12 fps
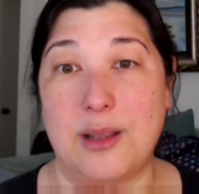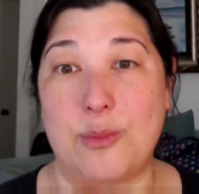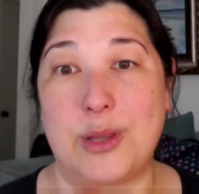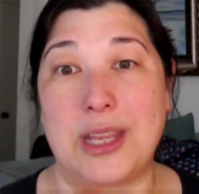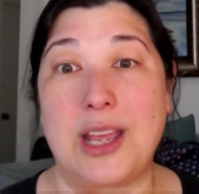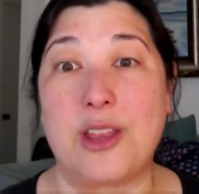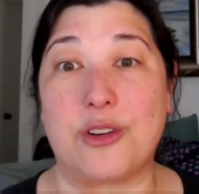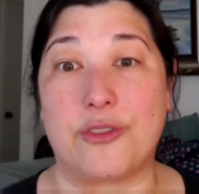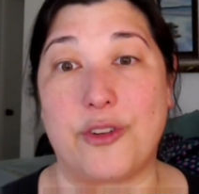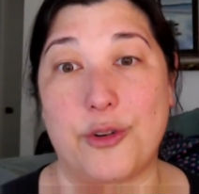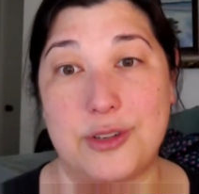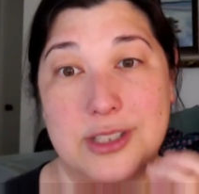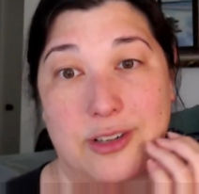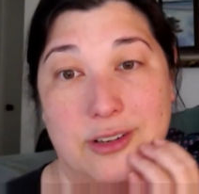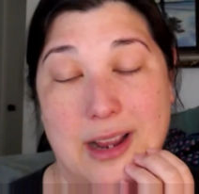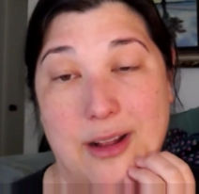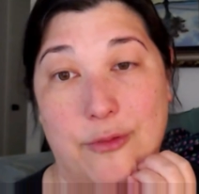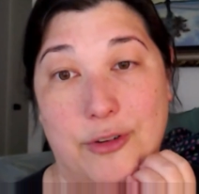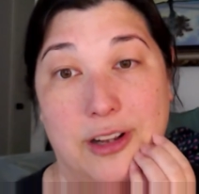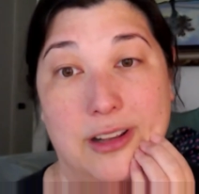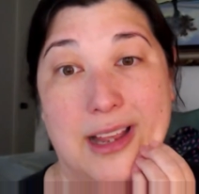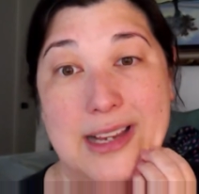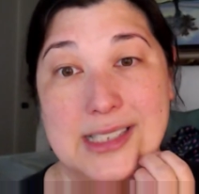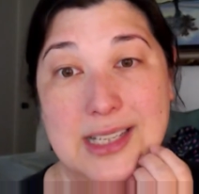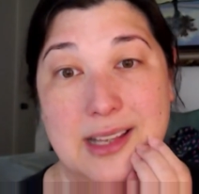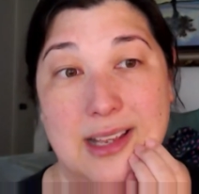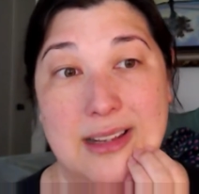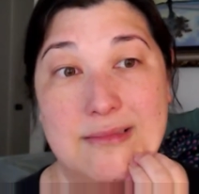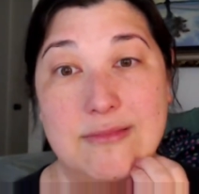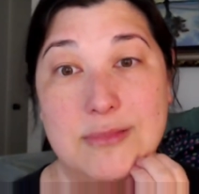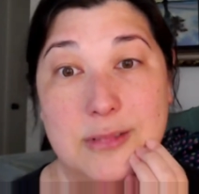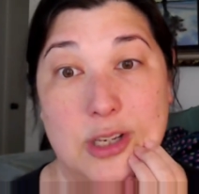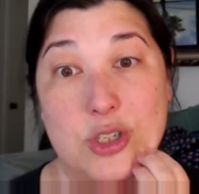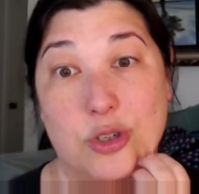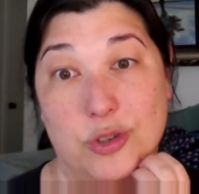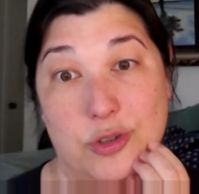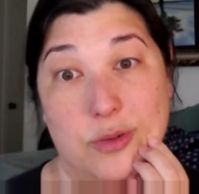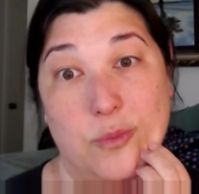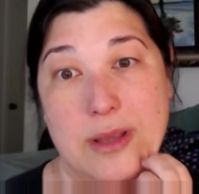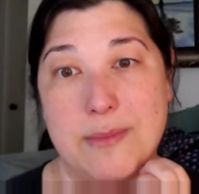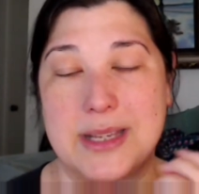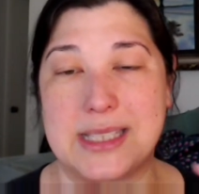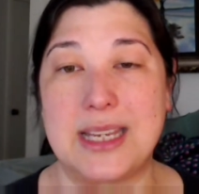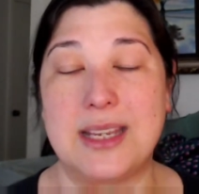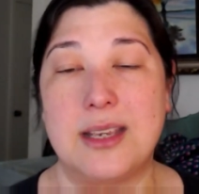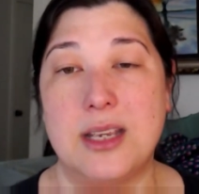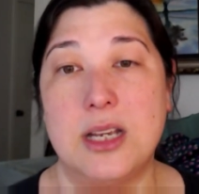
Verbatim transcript: but the other folks are now realizing that the children went missing,